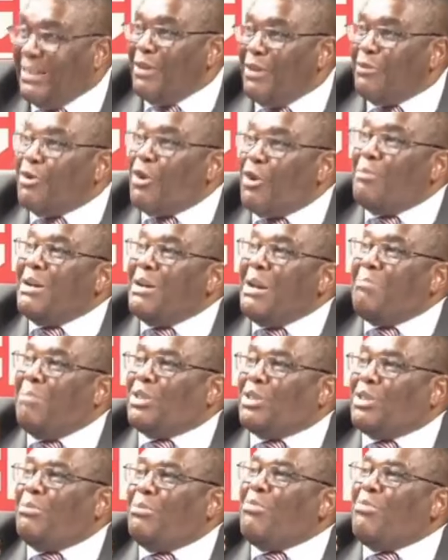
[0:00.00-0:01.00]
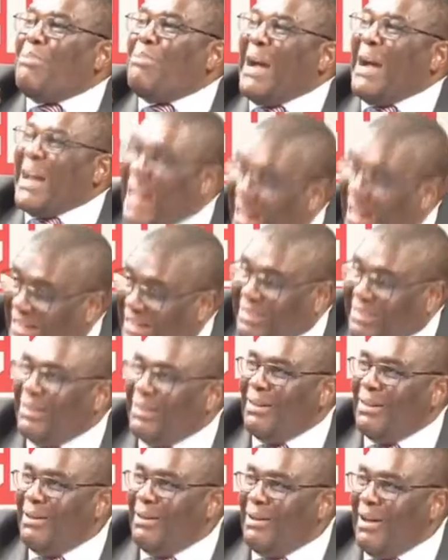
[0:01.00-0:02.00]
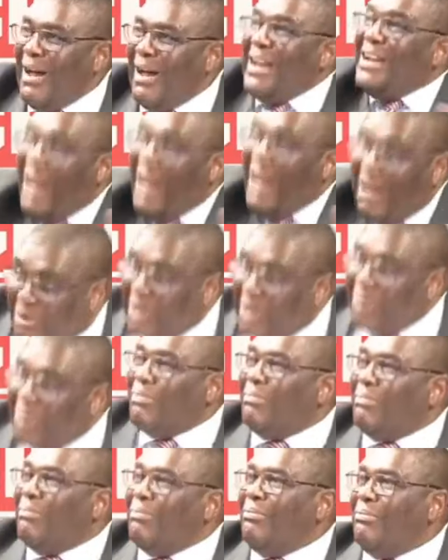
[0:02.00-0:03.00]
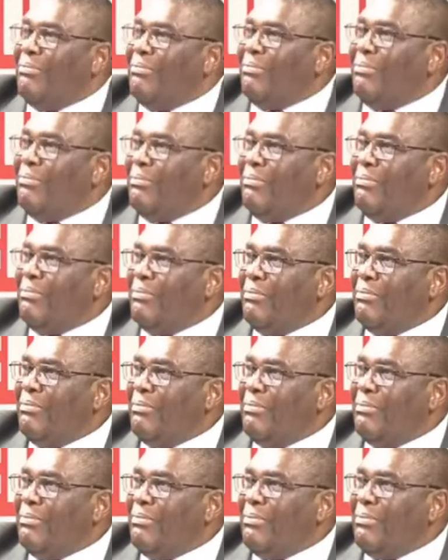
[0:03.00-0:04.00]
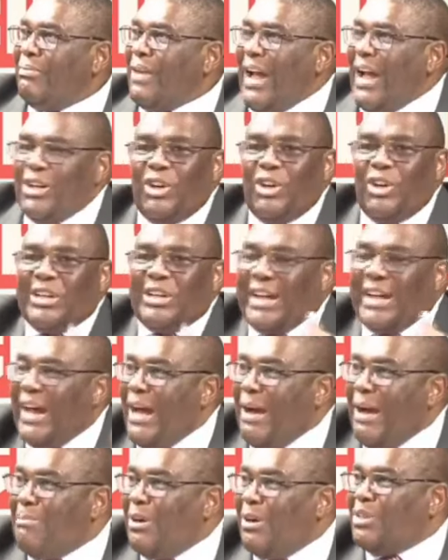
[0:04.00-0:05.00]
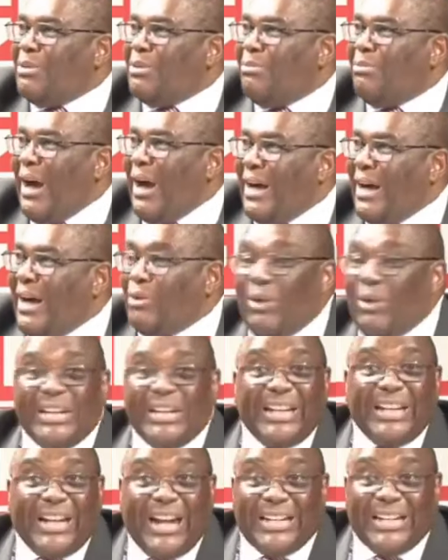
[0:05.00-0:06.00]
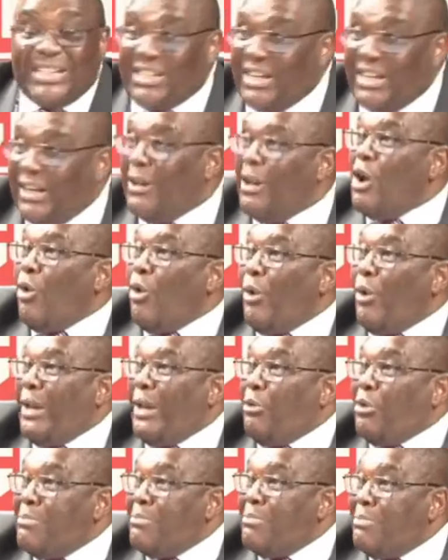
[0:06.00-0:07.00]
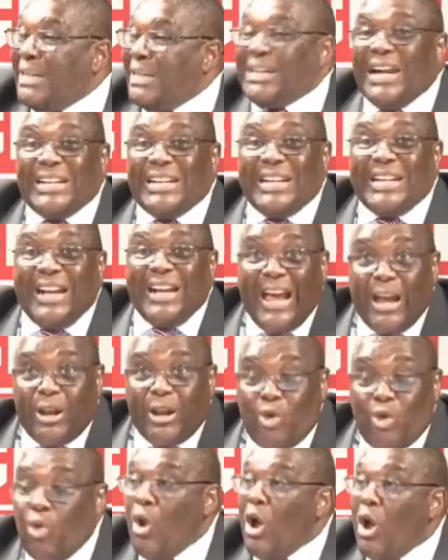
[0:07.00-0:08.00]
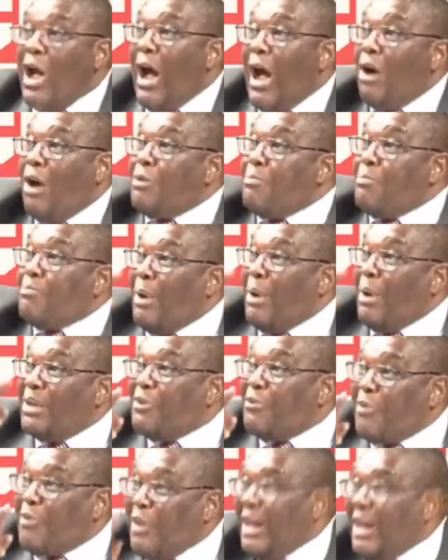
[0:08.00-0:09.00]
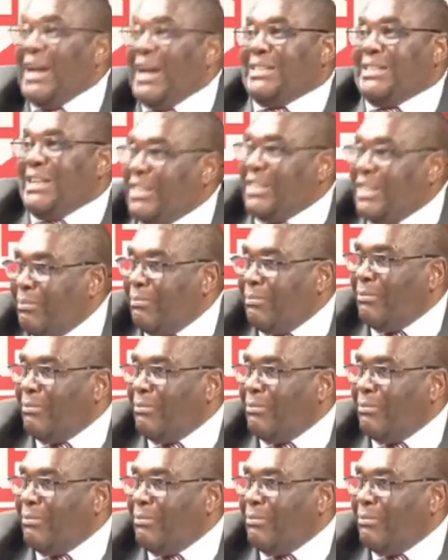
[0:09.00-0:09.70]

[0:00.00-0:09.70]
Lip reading: From the bottom of my heart, I love them. I don't care about Buhari, what he can say. Whether we meet at the AU, I will point fingers at him.